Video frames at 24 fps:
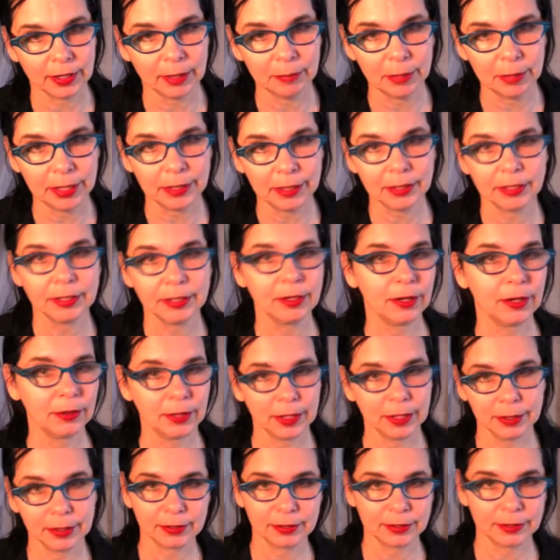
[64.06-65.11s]
barely know
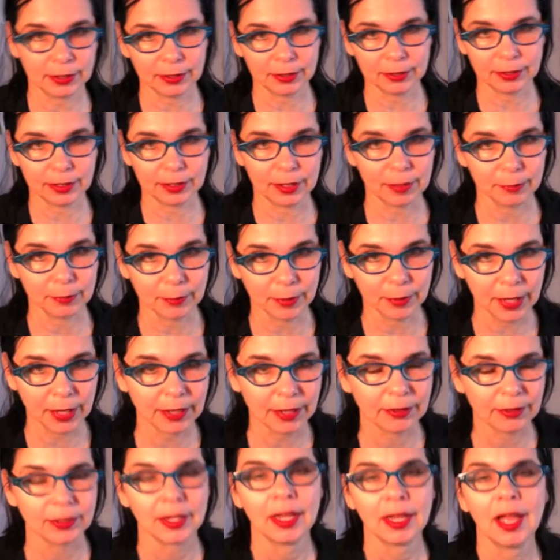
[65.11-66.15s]
that are starting to come
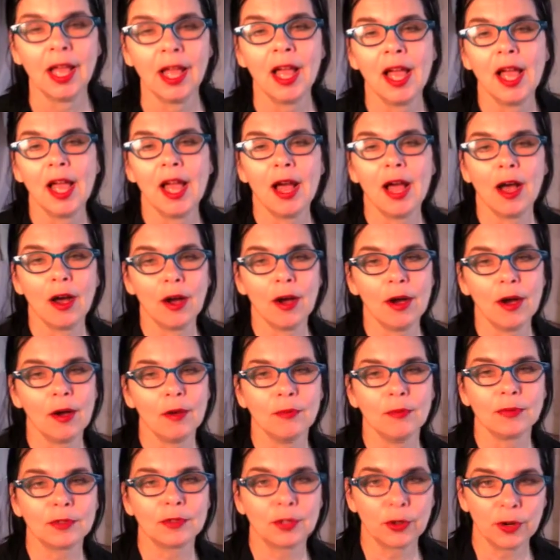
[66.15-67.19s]
around
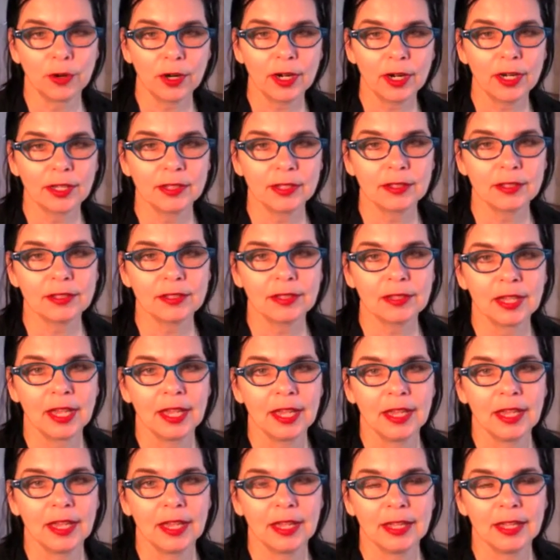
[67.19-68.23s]
um, taurus
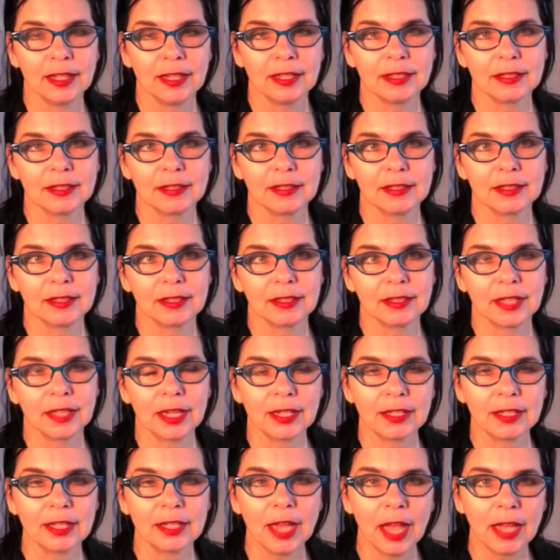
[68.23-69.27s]
is
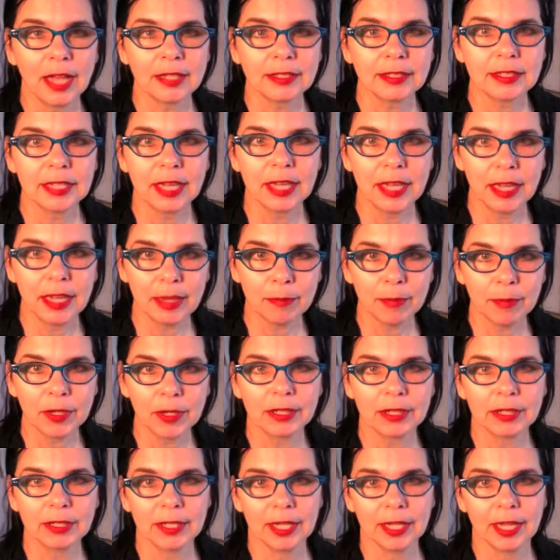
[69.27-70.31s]
like not
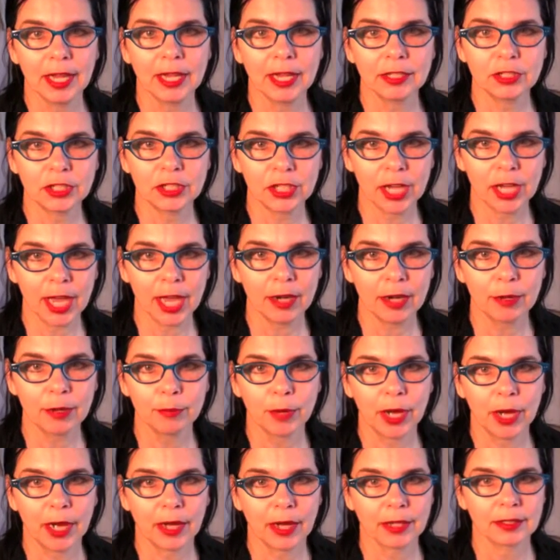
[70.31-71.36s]
typically a
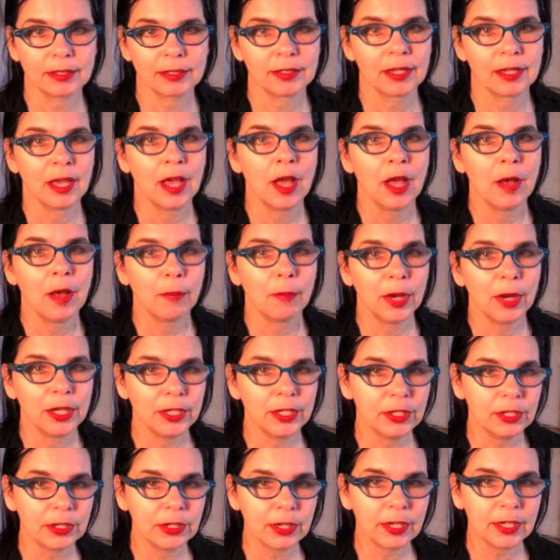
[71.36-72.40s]
chatterbox
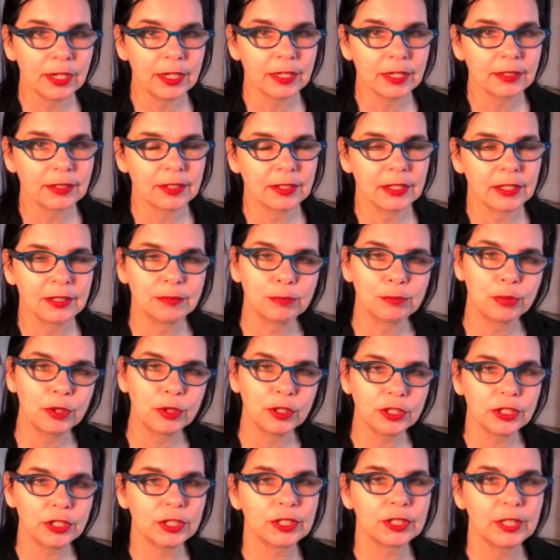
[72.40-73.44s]
but Uranus is
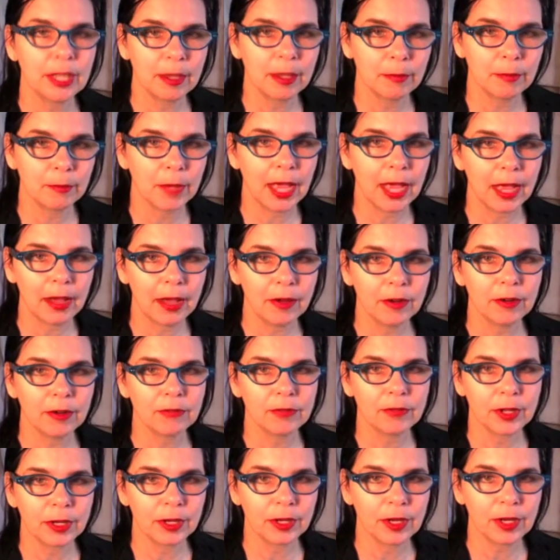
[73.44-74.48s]
pushing them out
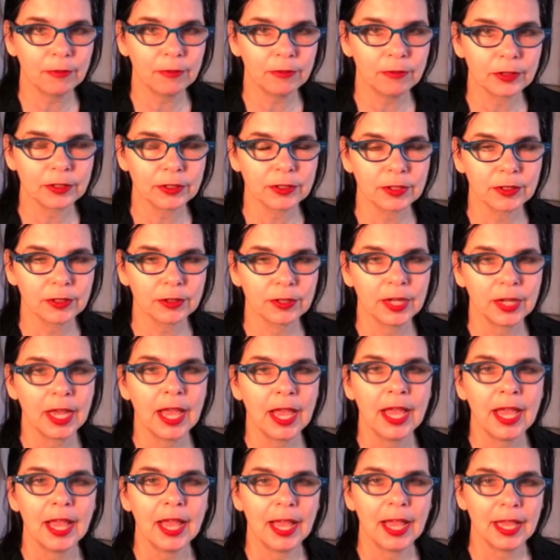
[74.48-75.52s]
of their comfort zone
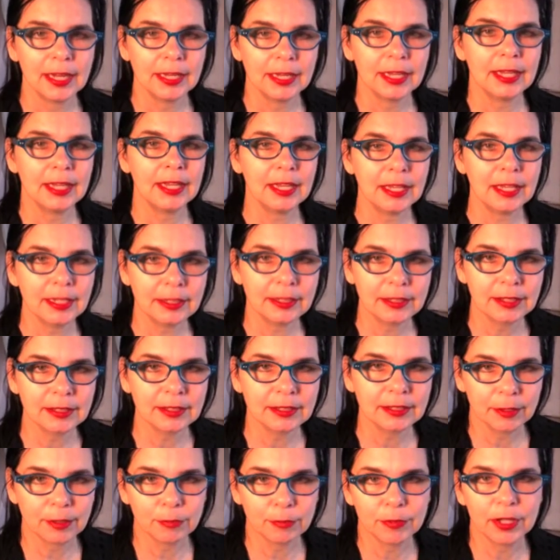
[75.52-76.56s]
and
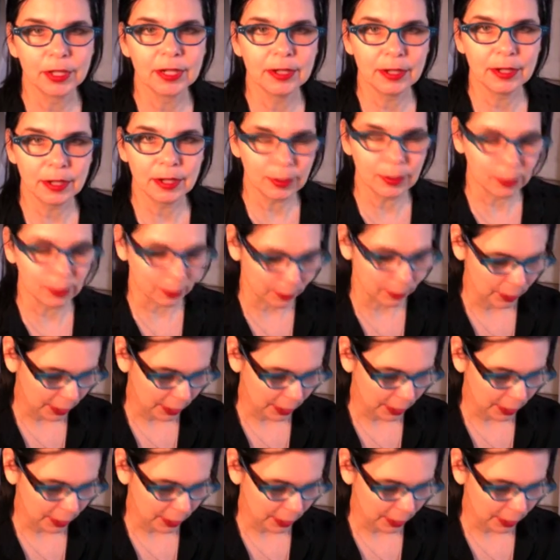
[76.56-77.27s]
into something new.